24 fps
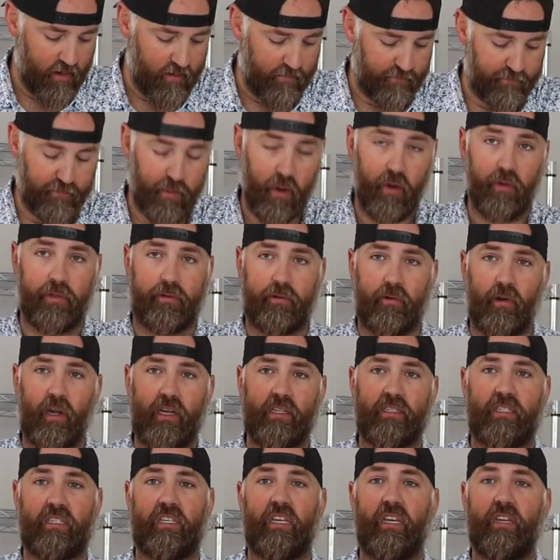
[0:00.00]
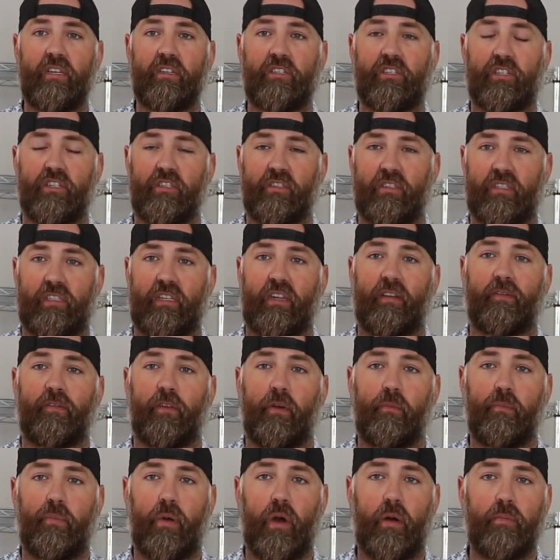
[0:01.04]
Both great skis, just
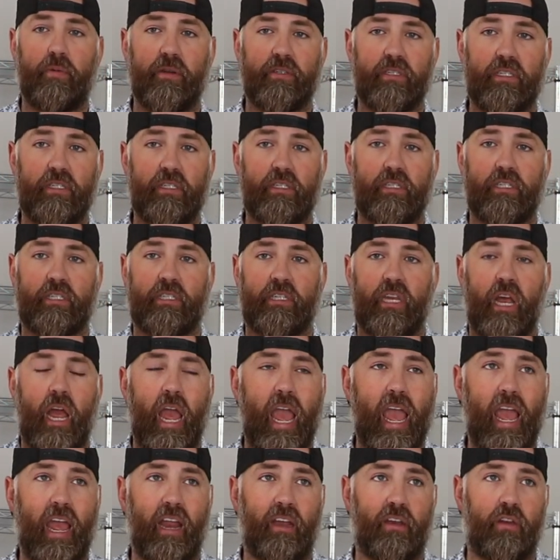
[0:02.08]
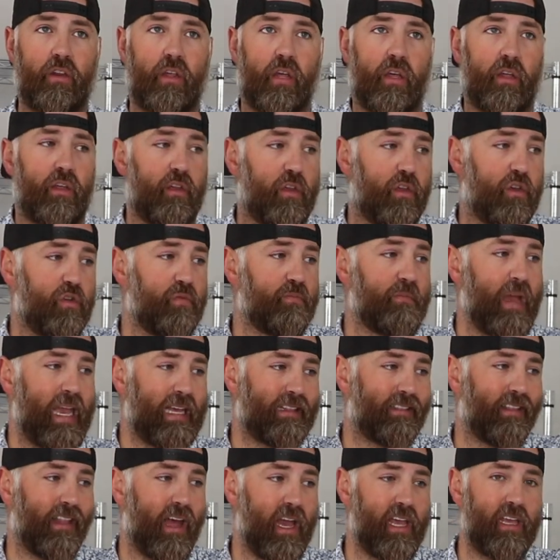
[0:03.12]
different purposes. And you may
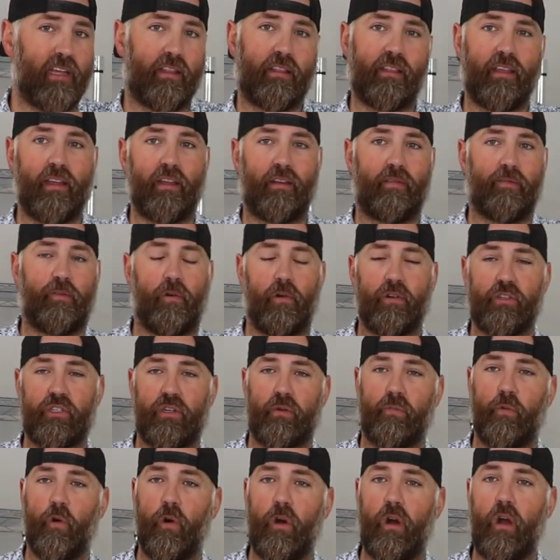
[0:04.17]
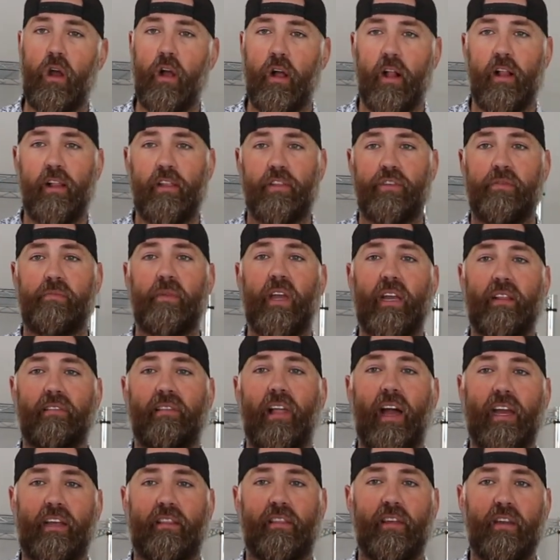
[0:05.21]
like the Enforcer more. You may
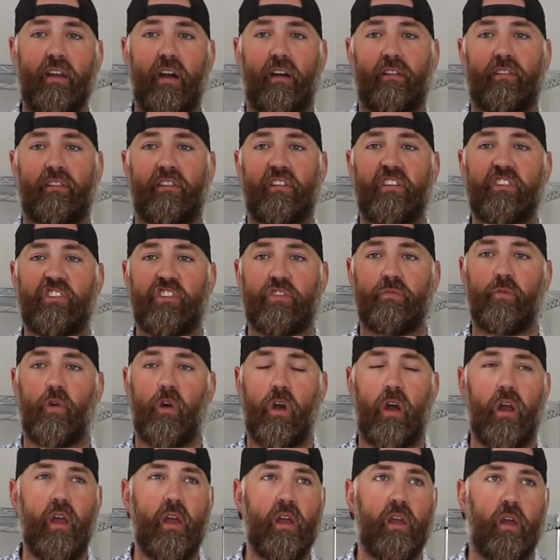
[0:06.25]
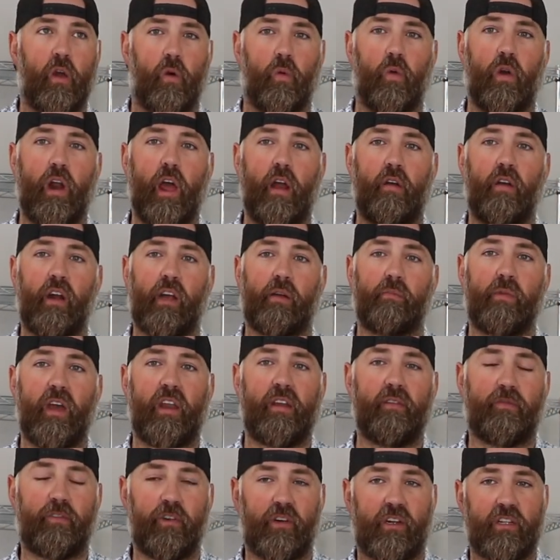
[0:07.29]
like the Unleashed more. What I recommend
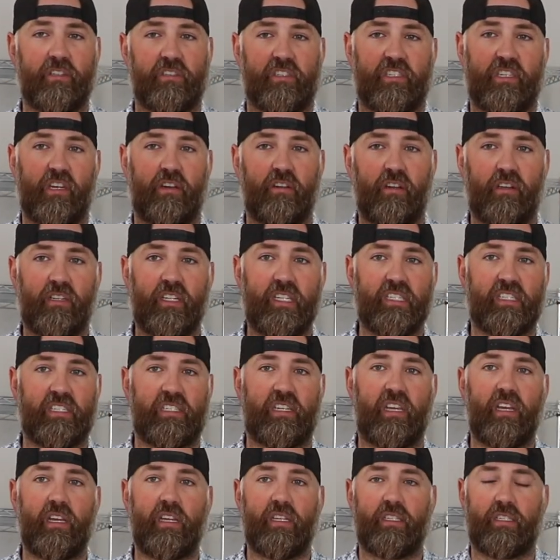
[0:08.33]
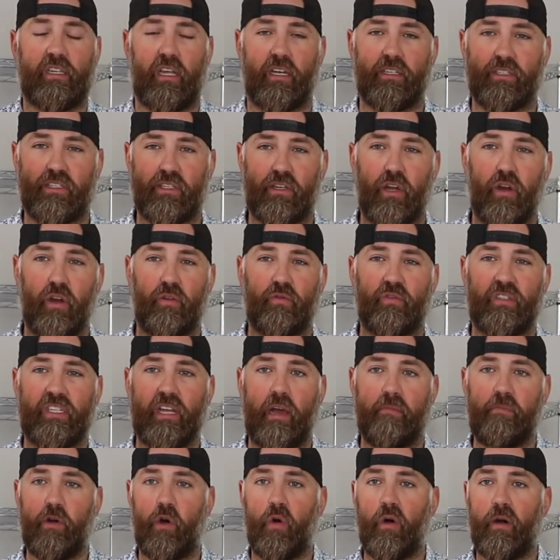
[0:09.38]
if you're considering these skis is go
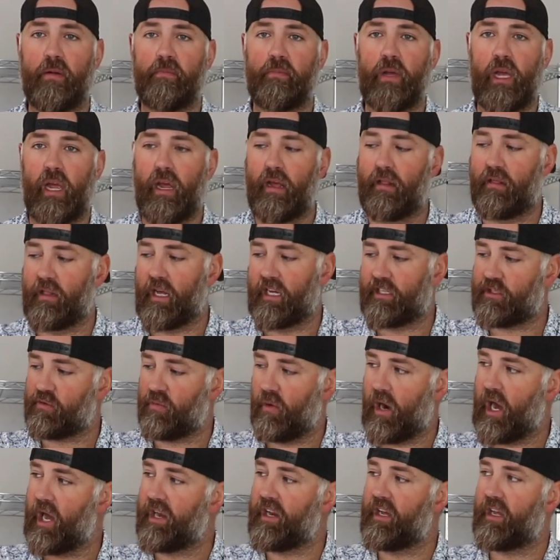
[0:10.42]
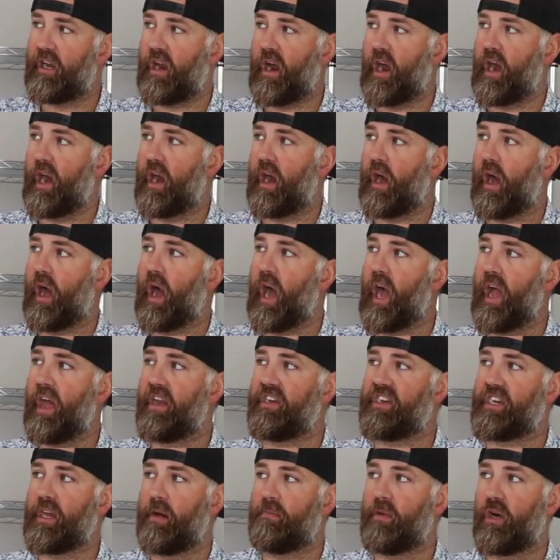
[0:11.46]
demo them. And that's what I did. I had
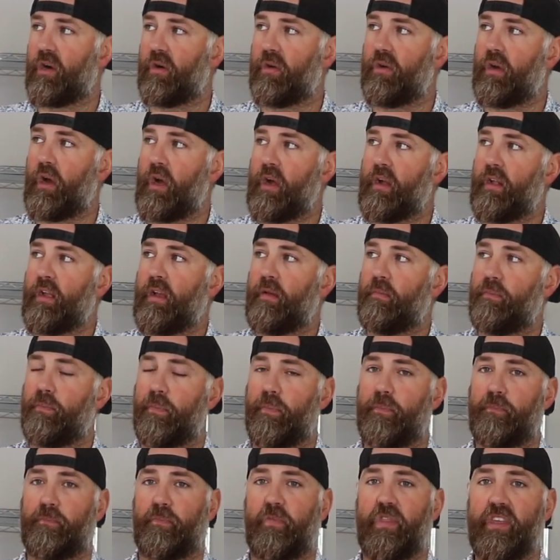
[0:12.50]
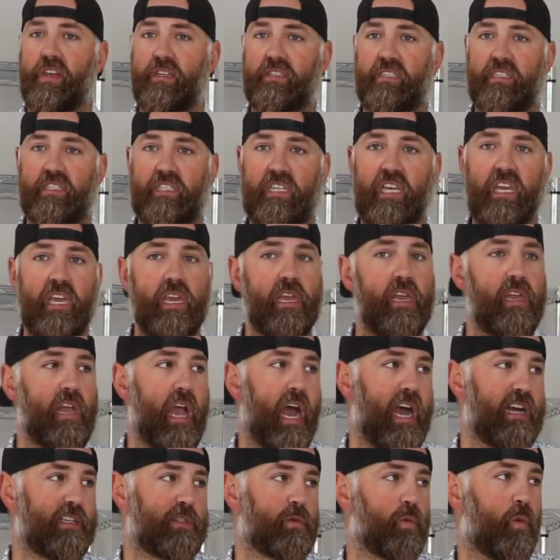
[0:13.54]
demoed this ski
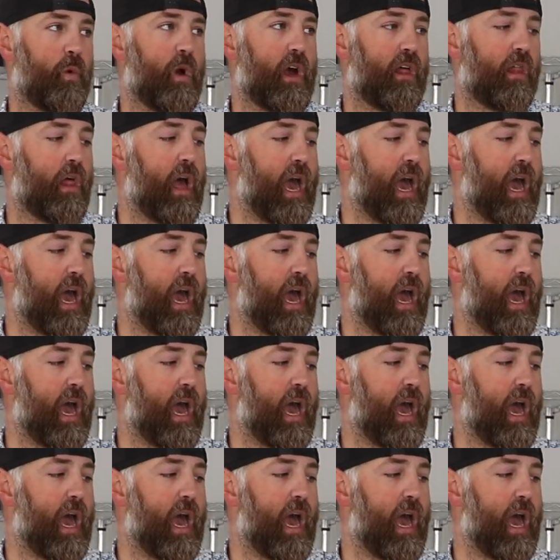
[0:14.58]
as well